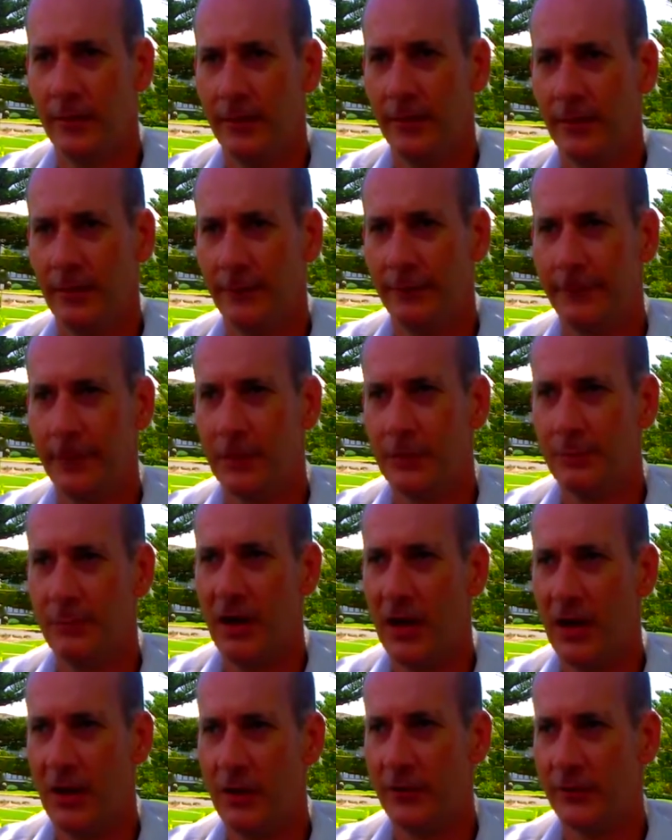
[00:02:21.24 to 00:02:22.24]
fish
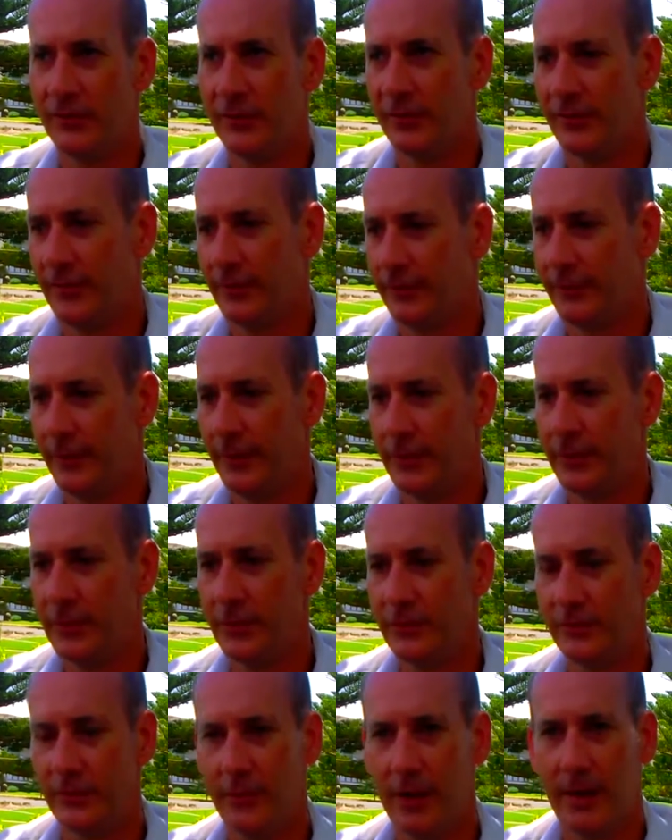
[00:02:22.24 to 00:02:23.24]
bones and fish
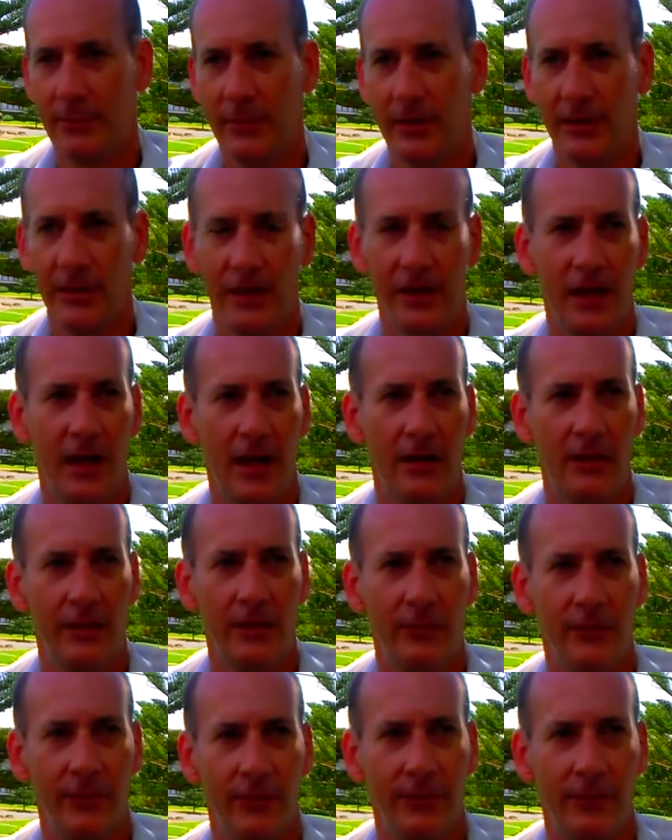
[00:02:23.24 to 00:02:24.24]
scrap that you can't
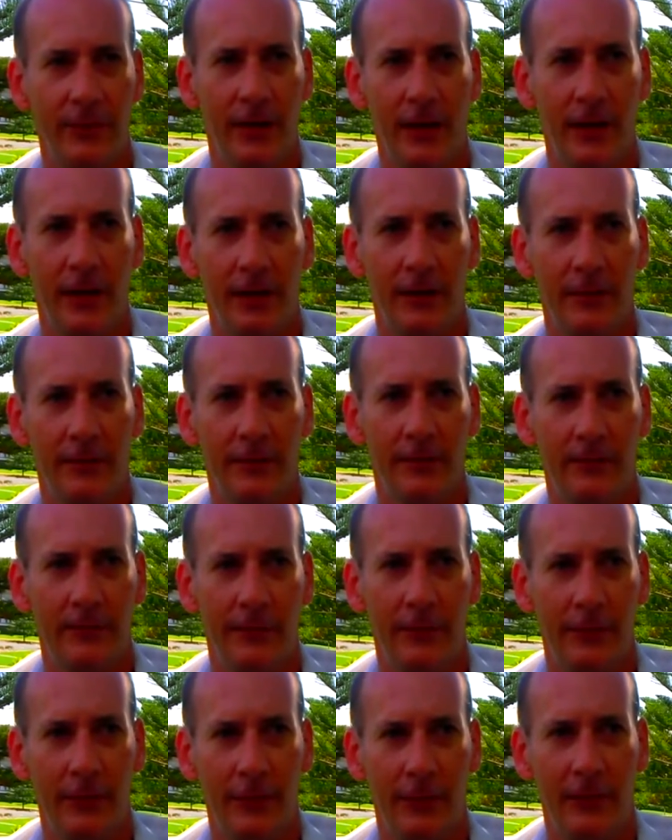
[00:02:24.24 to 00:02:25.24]
use for fillet
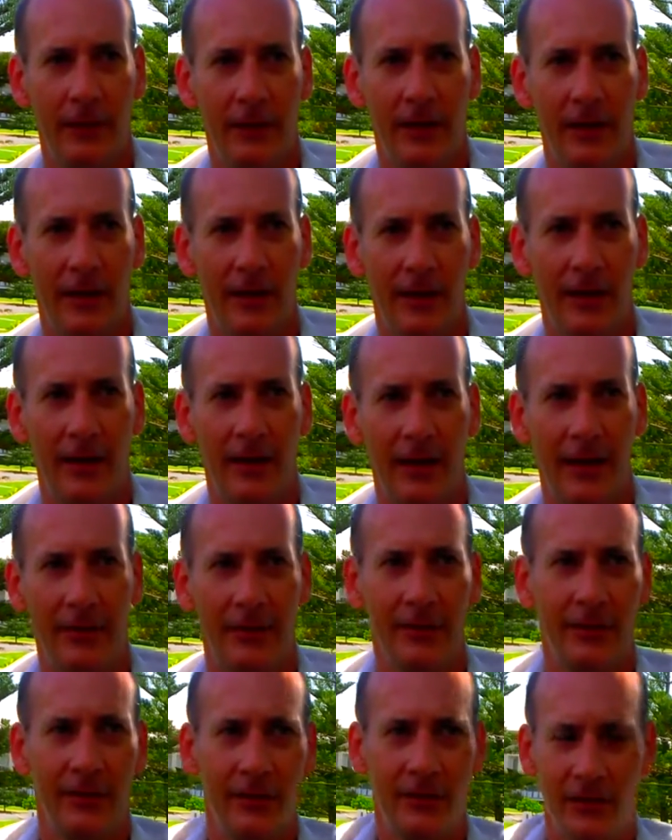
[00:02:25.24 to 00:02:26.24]
for
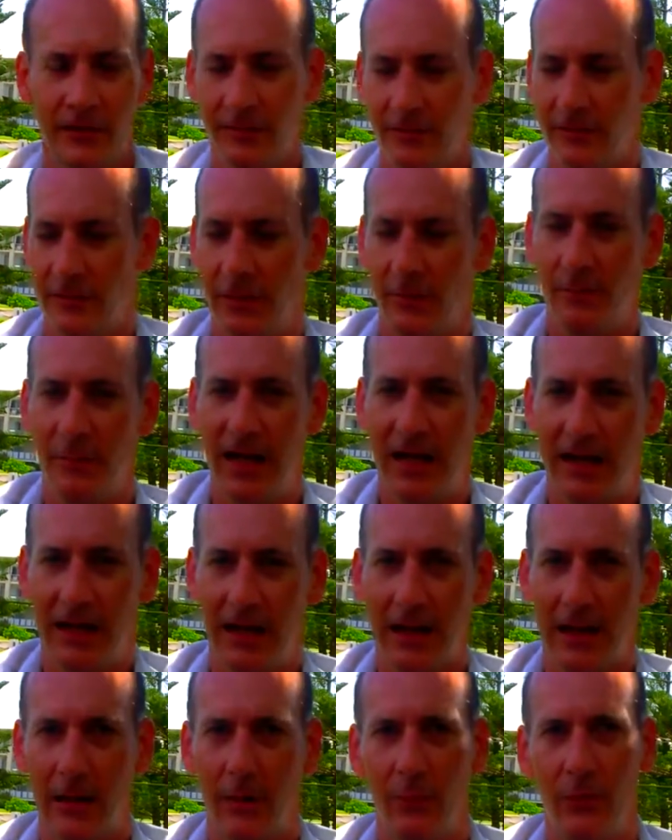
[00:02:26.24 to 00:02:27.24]
other dishes like
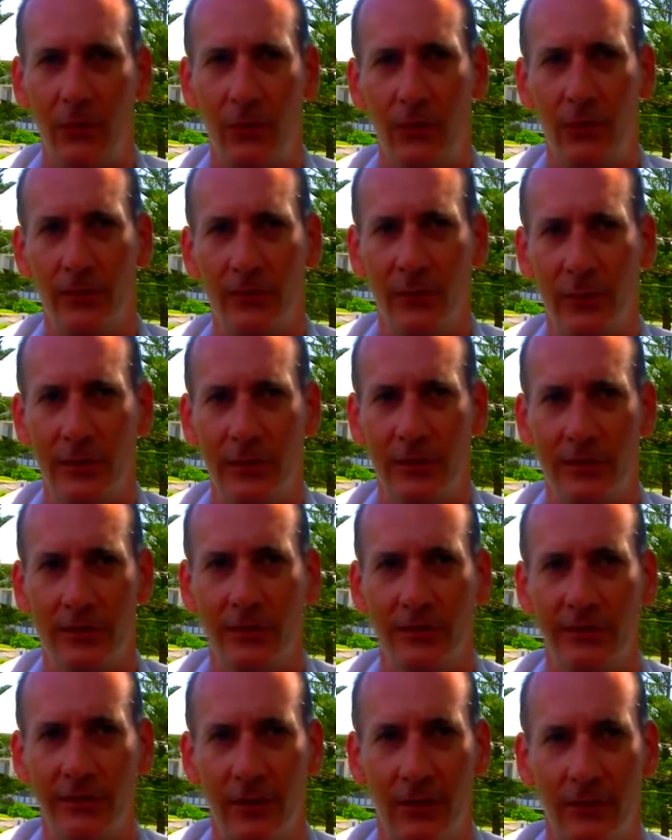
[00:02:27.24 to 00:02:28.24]
bacalhau balls, which are a
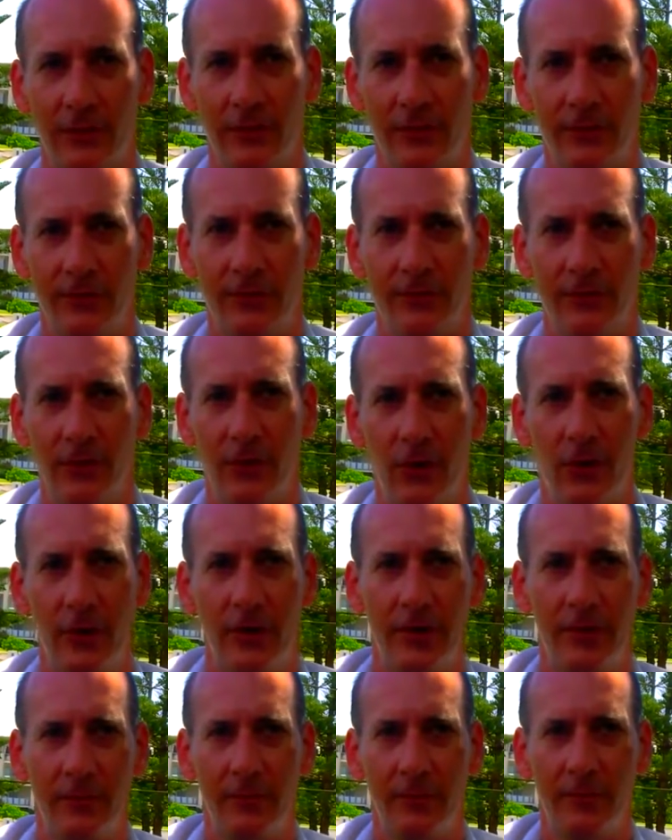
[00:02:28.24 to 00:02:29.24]
salted cod
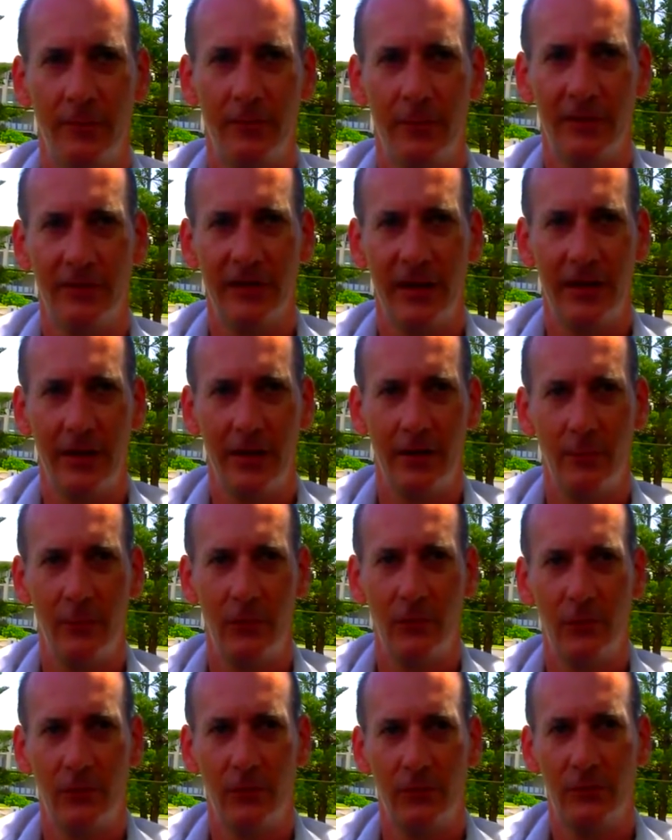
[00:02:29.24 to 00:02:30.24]
and potato
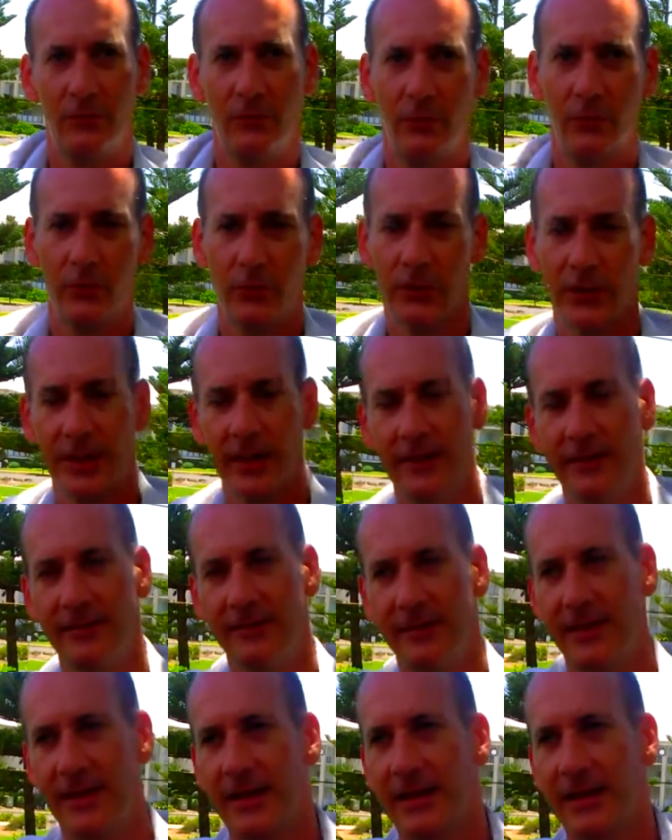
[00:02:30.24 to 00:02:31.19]
ball, Portuguese thing.